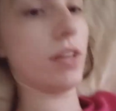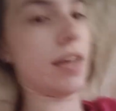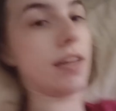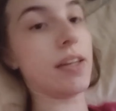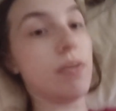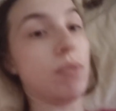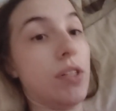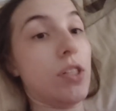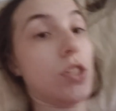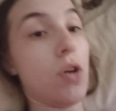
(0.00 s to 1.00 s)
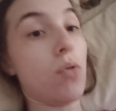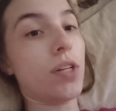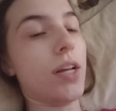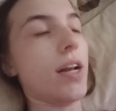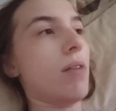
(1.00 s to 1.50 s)
like it was
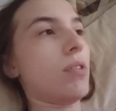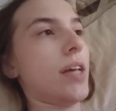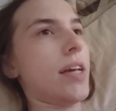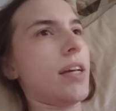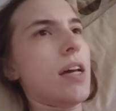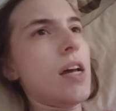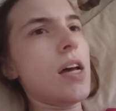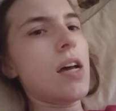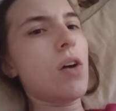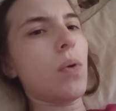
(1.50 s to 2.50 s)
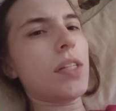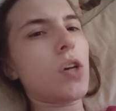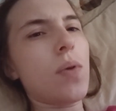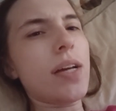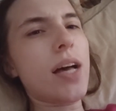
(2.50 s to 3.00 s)
soaked. And I was like, what's
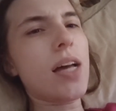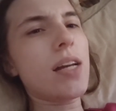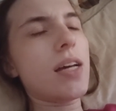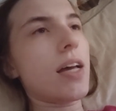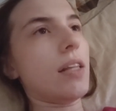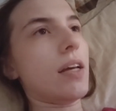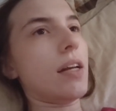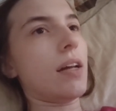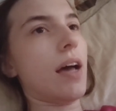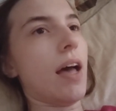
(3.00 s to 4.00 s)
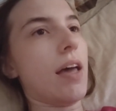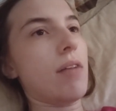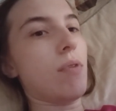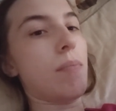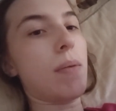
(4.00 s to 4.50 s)
going on? And then
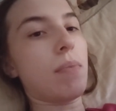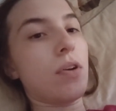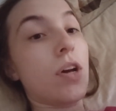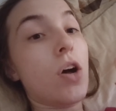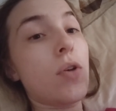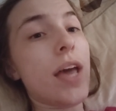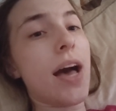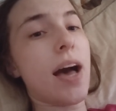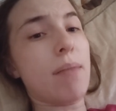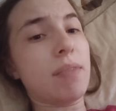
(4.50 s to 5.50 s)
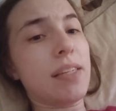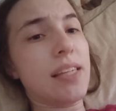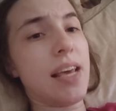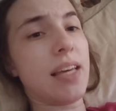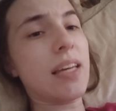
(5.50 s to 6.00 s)
I remembered, oh yeah, I'm
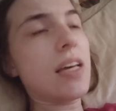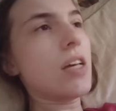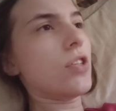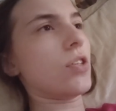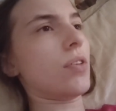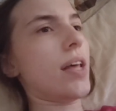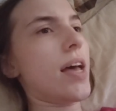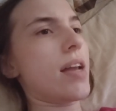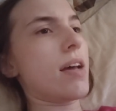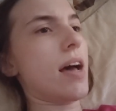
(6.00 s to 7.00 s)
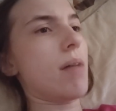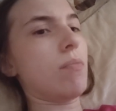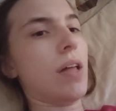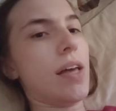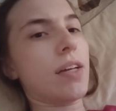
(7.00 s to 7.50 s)
sick. So then
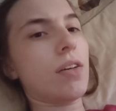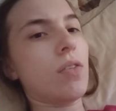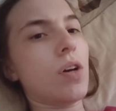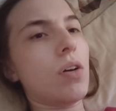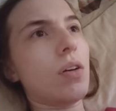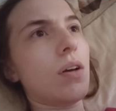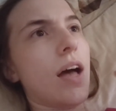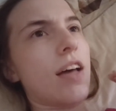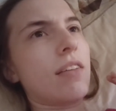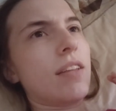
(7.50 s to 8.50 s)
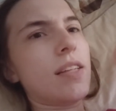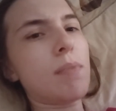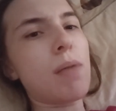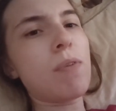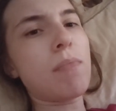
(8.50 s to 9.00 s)
I'm like, this
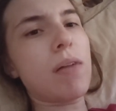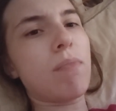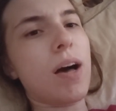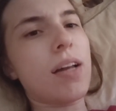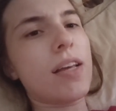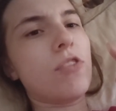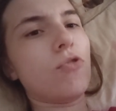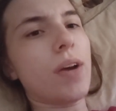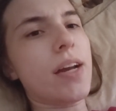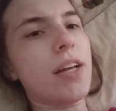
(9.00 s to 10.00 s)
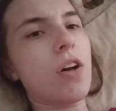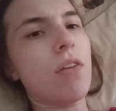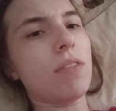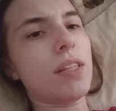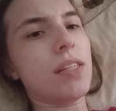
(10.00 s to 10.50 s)
might be my body draining all
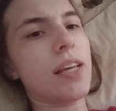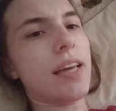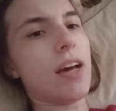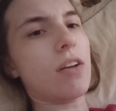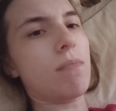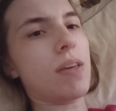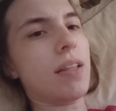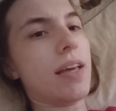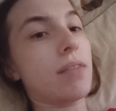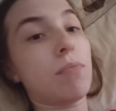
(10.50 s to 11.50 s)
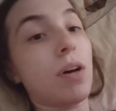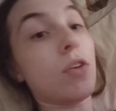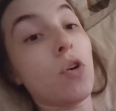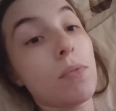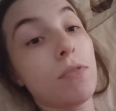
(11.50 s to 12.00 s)
of the sick out of me like a
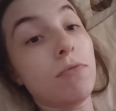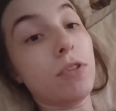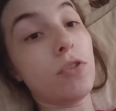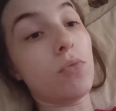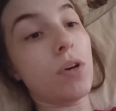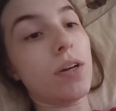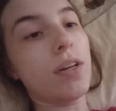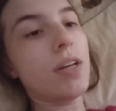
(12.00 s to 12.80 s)
normal flu would.